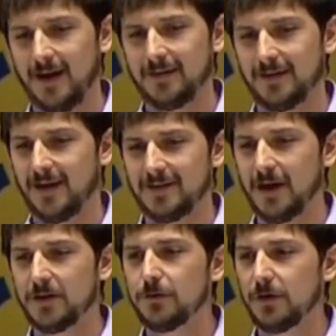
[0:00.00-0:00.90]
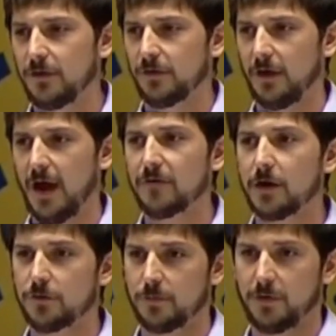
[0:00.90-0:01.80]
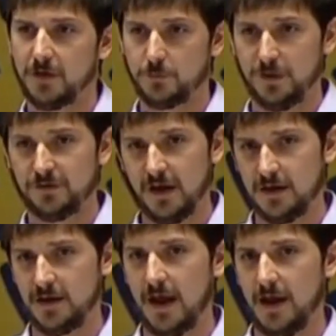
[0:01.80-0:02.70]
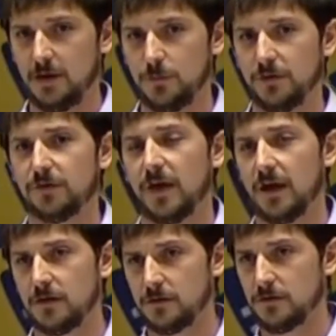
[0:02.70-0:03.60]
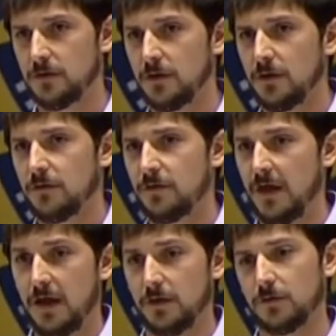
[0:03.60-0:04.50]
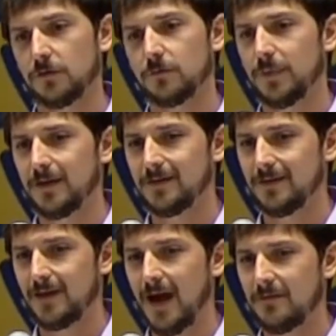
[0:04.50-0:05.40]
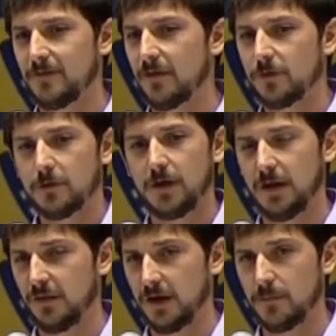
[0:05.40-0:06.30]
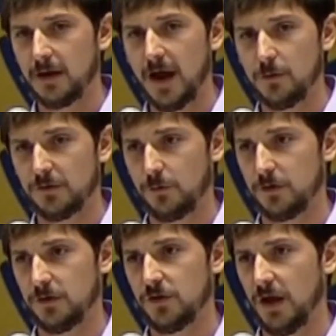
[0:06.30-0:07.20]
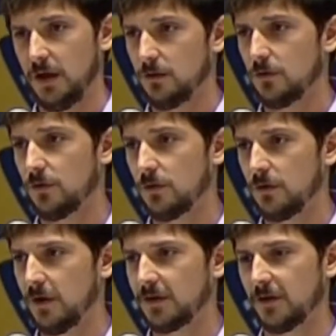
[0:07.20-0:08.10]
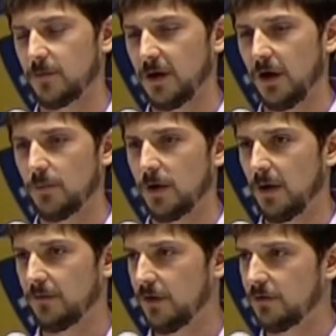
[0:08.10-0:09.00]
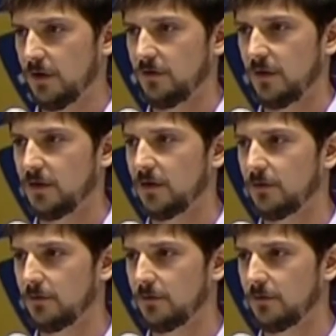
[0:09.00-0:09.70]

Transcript: I knew that Africa was a place we send aid, we send things. But I've never heard anything about how it's going to change. I talked to my grandpa about this, and he said,